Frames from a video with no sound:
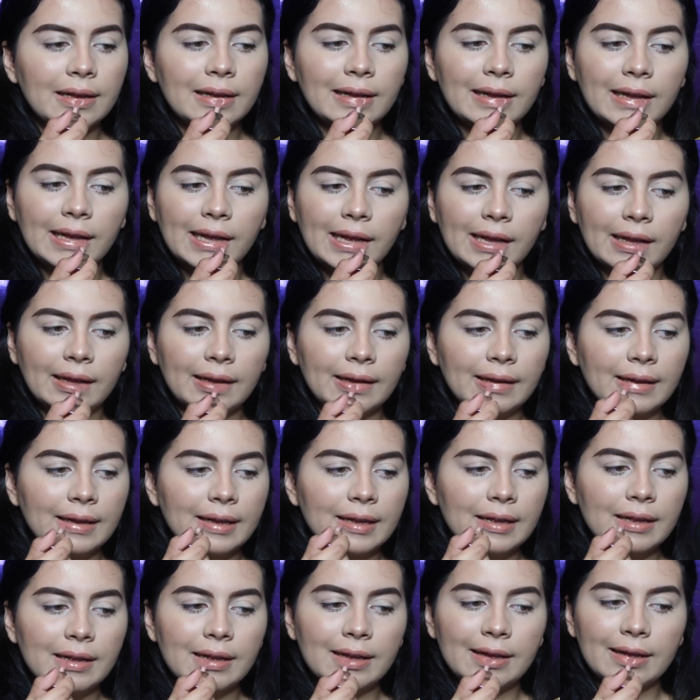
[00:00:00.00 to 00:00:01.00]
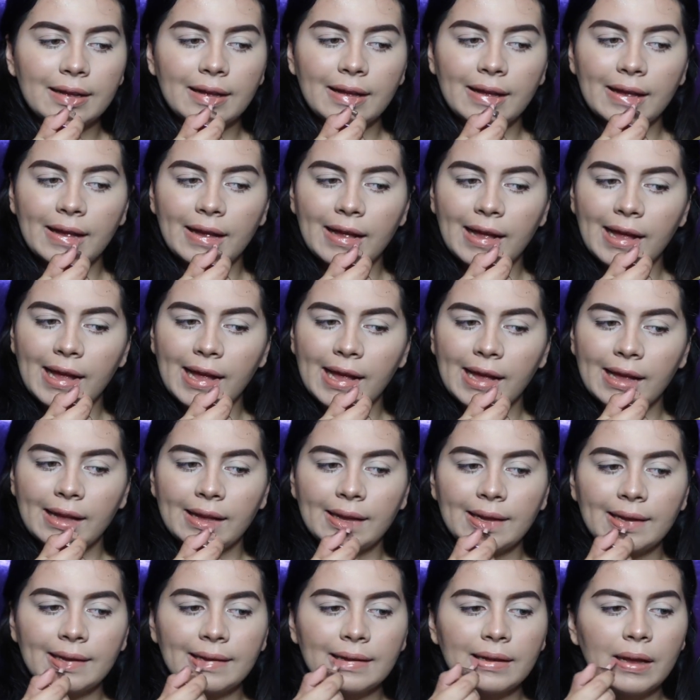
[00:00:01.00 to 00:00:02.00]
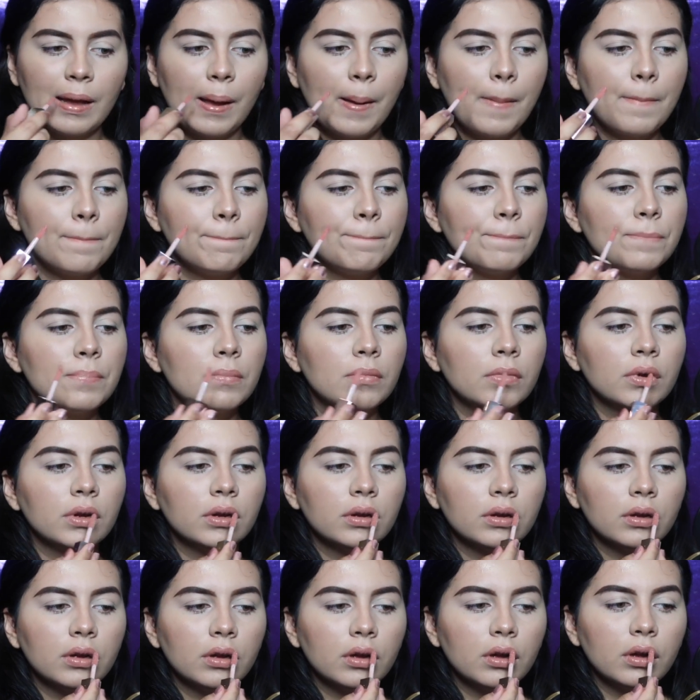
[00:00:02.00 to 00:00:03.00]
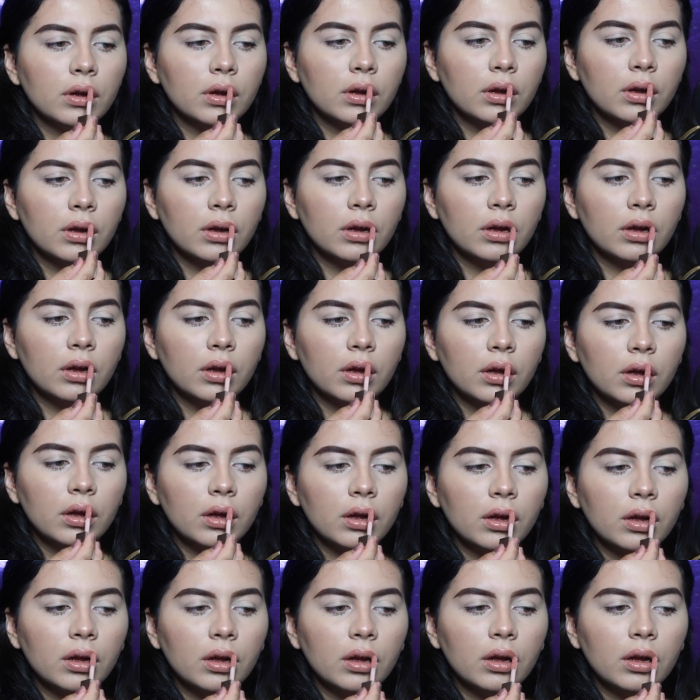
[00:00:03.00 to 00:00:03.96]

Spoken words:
(no one is talking)